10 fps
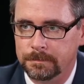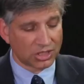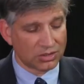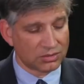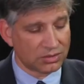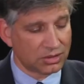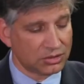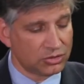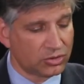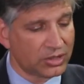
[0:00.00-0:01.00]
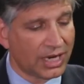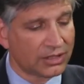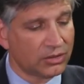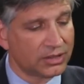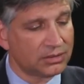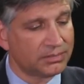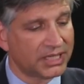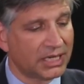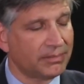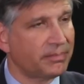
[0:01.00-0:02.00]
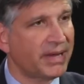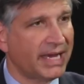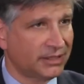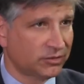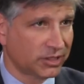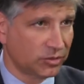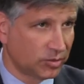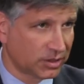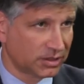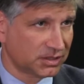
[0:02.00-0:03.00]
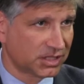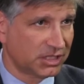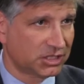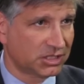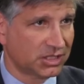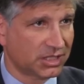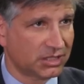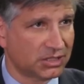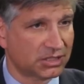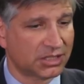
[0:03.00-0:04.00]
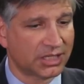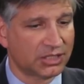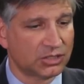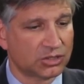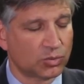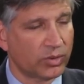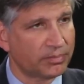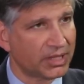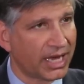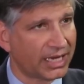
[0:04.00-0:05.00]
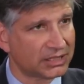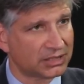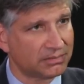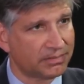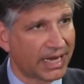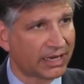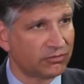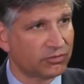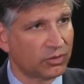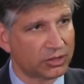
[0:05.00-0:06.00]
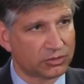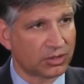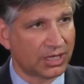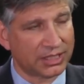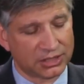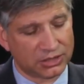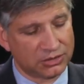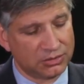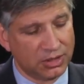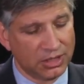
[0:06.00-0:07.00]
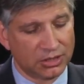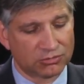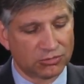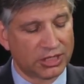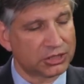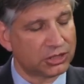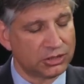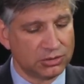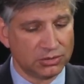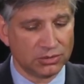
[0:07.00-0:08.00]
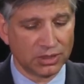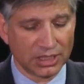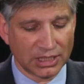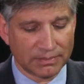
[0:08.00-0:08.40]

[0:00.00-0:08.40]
So you're not going to become a pandering organization that is whiplashed back and forth trying to rush to